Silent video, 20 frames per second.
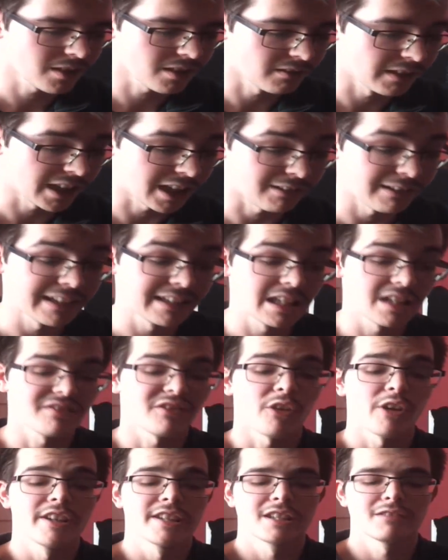Like, I liked his
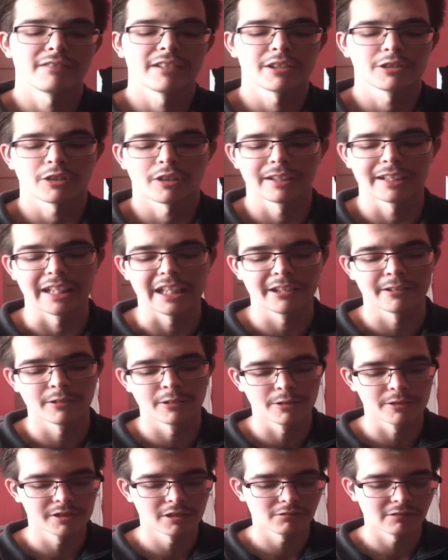voice in like Sonic
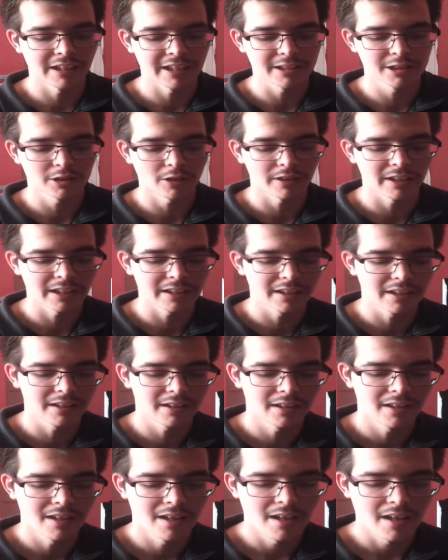Heroes and like
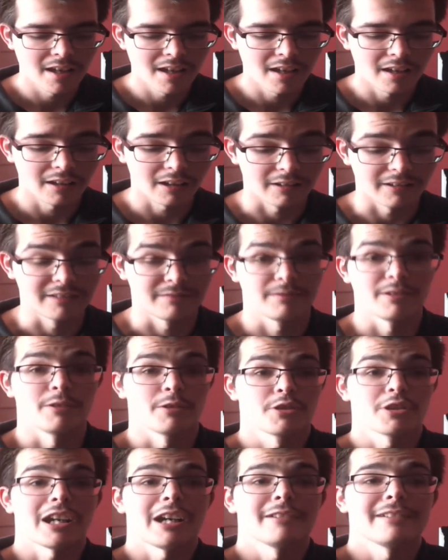Sonic, or you know,
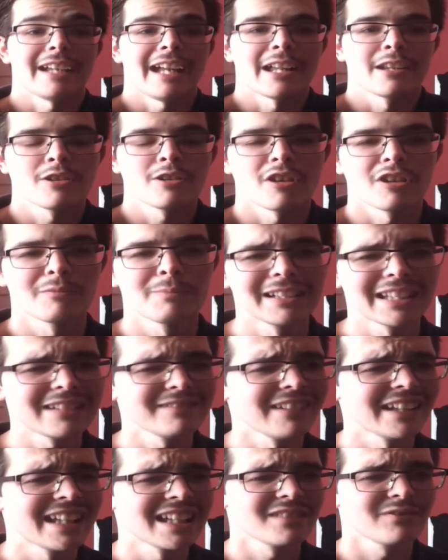Shadow the Hedgehog, but I
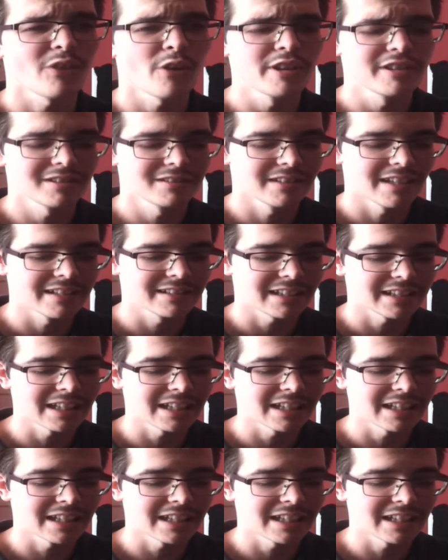didn't like his voice in this.